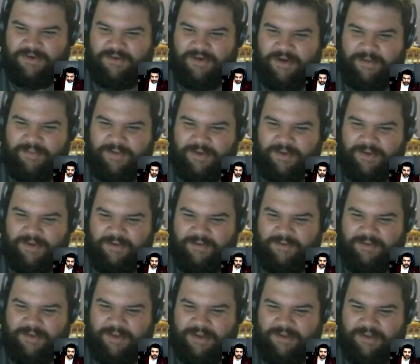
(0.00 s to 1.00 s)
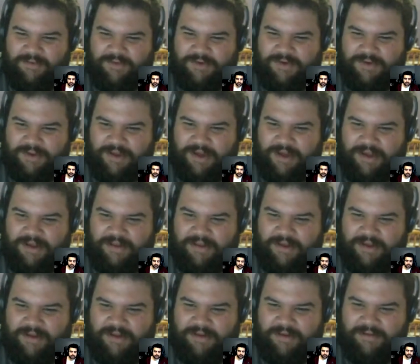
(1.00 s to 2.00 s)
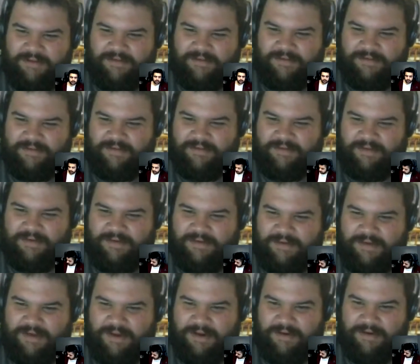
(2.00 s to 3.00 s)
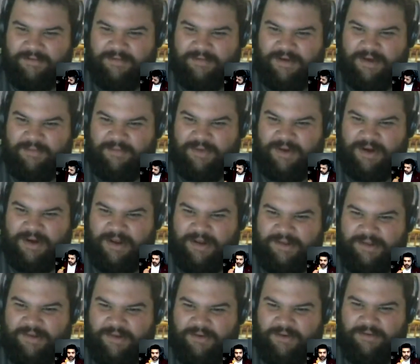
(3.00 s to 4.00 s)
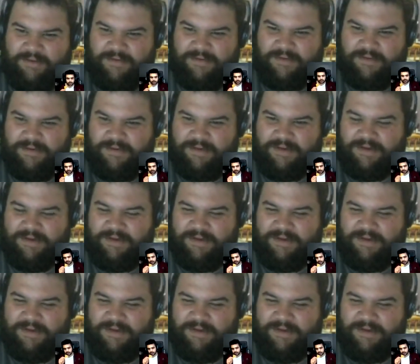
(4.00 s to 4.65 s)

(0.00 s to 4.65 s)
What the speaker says: what you're up to and that's what you like, then comes in a nice little